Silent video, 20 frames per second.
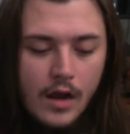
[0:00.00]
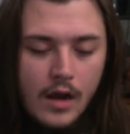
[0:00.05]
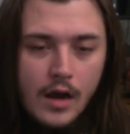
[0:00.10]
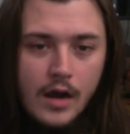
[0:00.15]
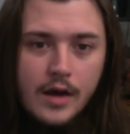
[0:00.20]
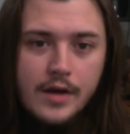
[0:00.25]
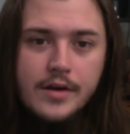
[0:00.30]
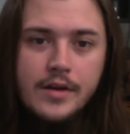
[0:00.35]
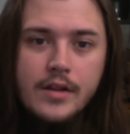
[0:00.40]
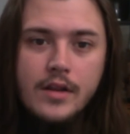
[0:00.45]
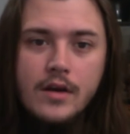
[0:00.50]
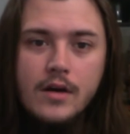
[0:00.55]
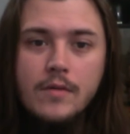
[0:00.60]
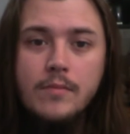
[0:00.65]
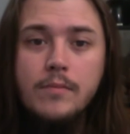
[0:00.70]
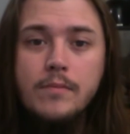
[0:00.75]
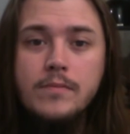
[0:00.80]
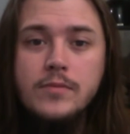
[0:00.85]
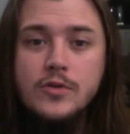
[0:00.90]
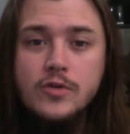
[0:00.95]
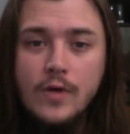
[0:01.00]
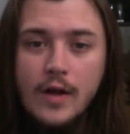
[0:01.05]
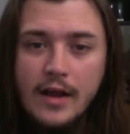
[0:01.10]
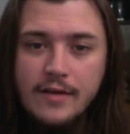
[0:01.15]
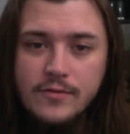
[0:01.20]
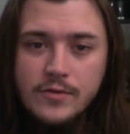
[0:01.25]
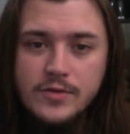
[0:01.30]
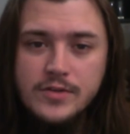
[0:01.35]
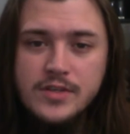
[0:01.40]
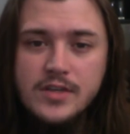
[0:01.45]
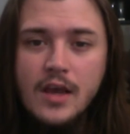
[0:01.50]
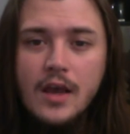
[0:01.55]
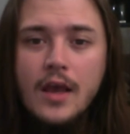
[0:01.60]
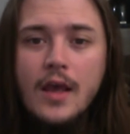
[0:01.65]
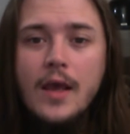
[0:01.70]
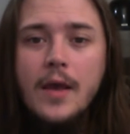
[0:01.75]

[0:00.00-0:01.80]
On their travels,